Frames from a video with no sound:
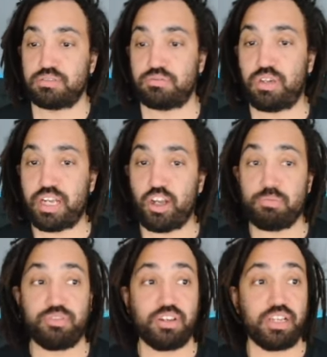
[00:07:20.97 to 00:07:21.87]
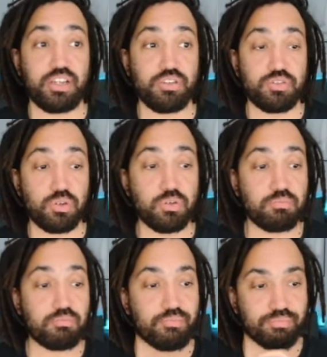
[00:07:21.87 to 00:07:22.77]
Right, hope you found that useful.
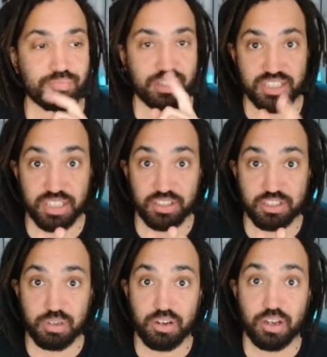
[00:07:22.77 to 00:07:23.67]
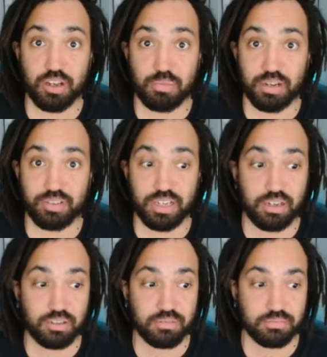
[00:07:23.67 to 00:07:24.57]
See you tomorrow. Bye for now.